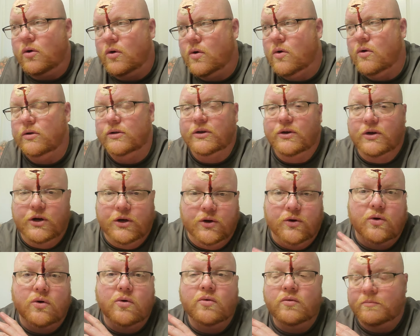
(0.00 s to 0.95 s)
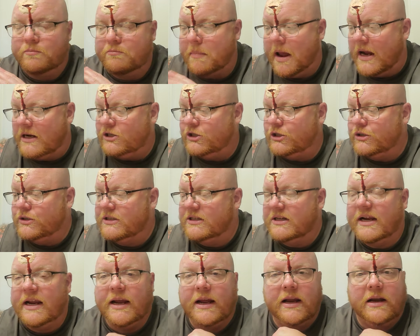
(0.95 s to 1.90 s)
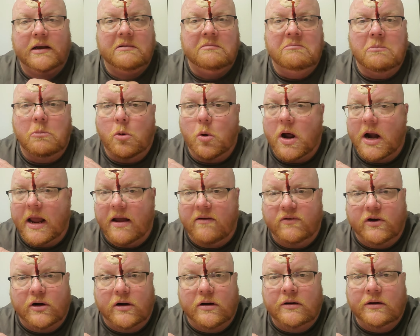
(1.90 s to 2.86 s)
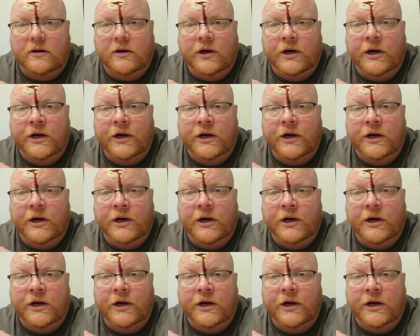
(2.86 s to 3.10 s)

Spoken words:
old, new, match your skin, whatever.